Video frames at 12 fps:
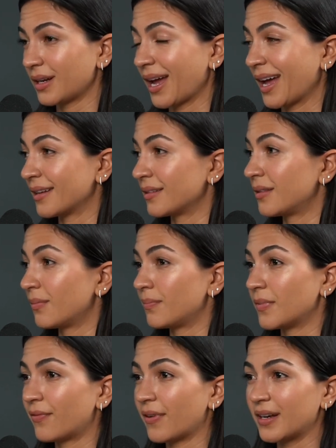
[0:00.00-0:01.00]
and
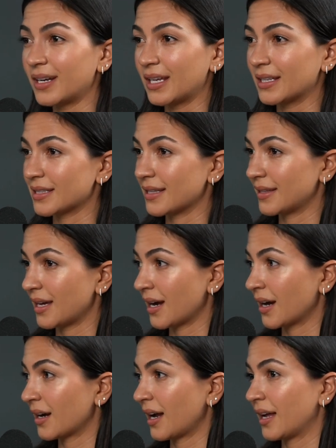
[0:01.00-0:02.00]
the funding isn't
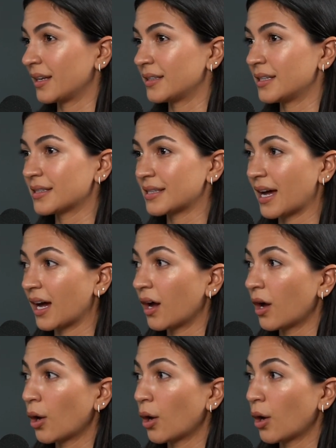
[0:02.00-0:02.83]
there and this, that.